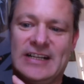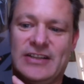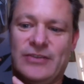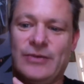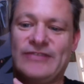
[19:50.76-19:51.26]

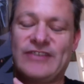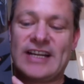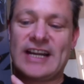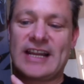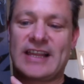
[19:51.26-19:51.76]
we've
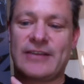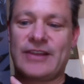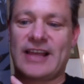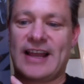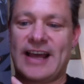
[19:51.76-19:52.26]
done anything
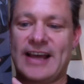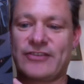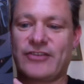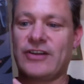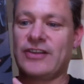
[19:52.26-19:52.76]
with
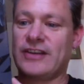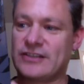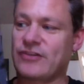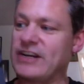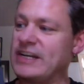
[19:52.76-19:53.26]
Alejandro that
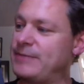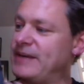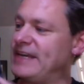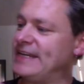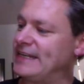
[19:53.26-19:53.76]
has really
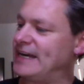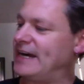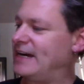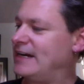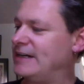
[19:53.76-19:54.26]
been
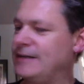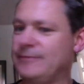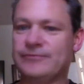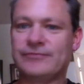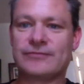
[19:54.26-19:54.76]

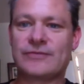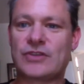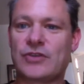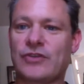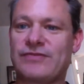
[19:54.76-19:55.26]

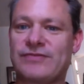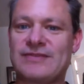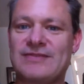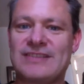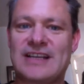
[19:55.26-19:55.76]
sort of
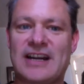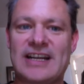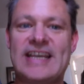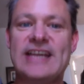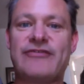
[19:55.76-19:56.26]
kind of
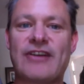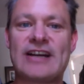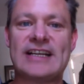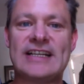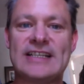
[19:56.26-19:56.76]

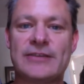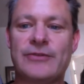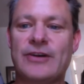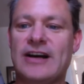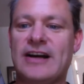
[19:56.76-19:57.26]
kid-friendly, as it
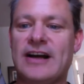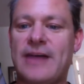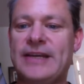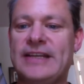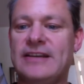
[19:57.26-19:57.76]
were. I
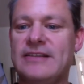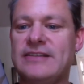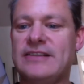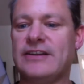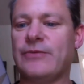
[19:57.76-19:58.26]
mean,
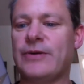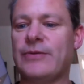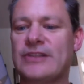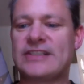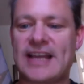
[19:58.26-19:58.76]
we
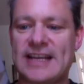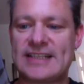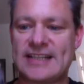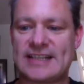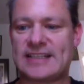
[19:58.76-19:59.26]
wouldn't say
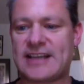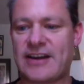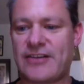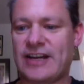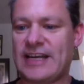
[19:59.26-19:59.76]
it's
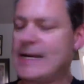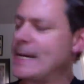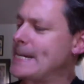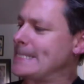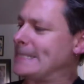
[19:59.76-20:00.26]
necessarily
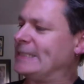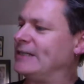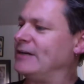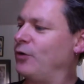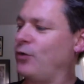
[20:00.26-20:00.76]

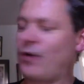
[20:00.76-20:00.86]
all